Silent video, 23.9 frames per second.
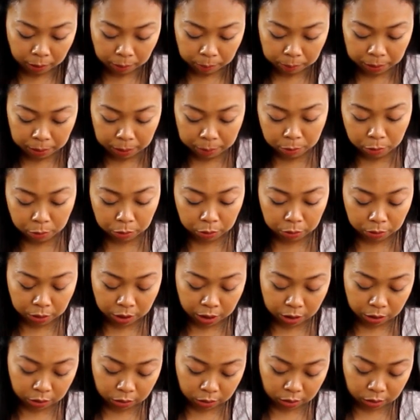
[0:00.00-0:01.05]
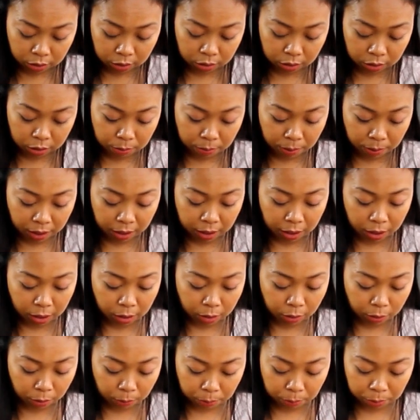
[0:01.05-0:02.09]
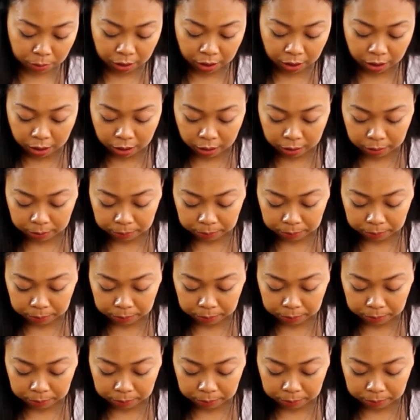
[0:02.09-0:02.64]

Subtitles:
bit more green just to make it look prettier.